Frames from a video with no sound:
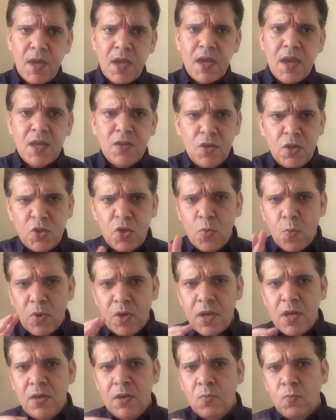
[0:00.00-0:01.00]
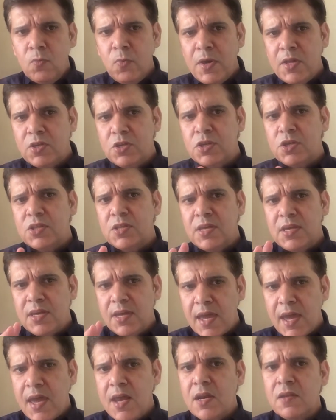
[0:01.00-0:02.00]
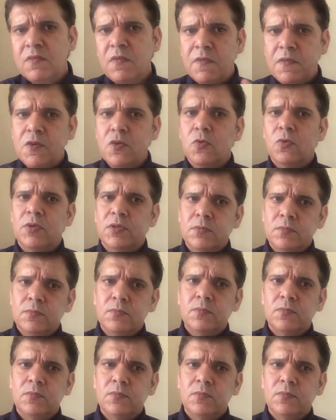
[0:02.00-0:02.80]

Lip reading: in which the air and fuel